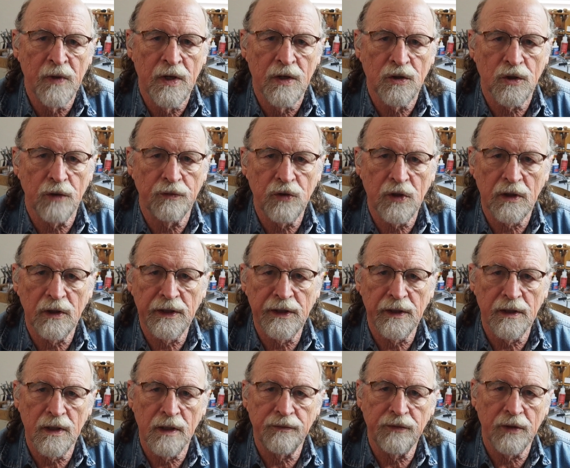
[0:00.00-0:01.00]
So if you
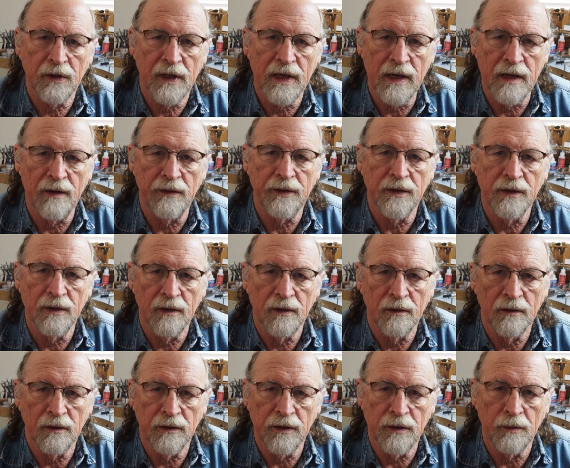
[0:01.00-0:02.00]
clean off your counter
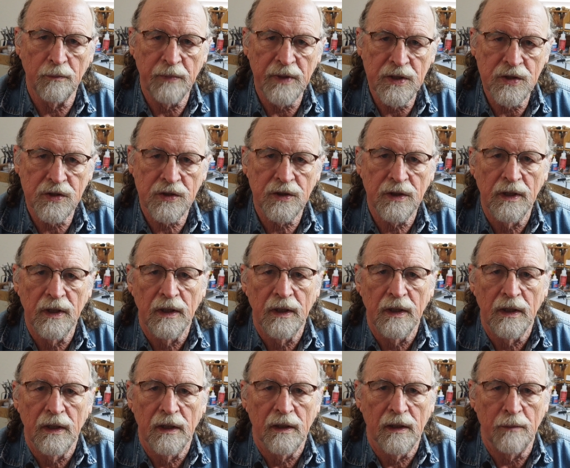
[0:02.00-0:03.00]
or your
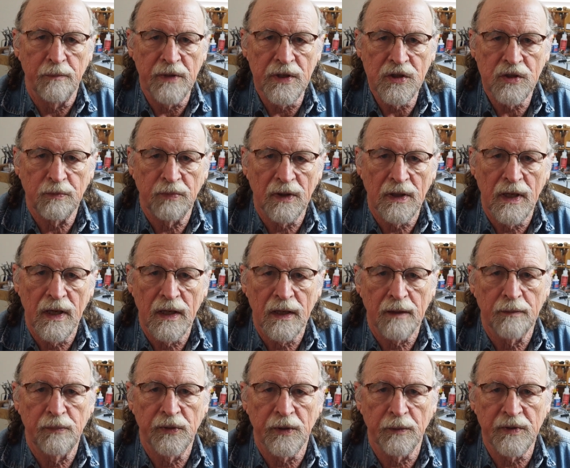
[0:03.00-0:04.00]
bench
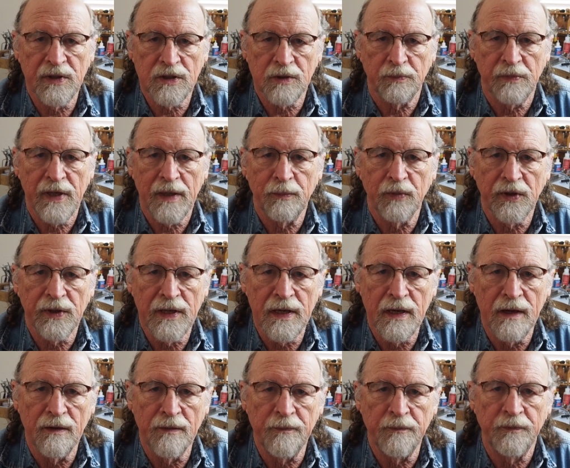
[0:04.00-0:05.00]
block, put a piece of paper
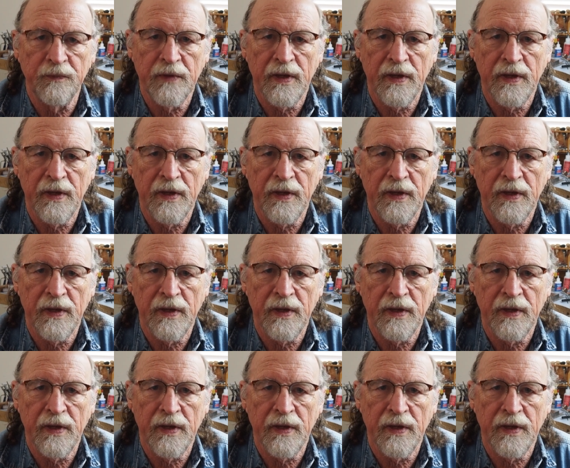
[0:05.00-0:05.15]
down,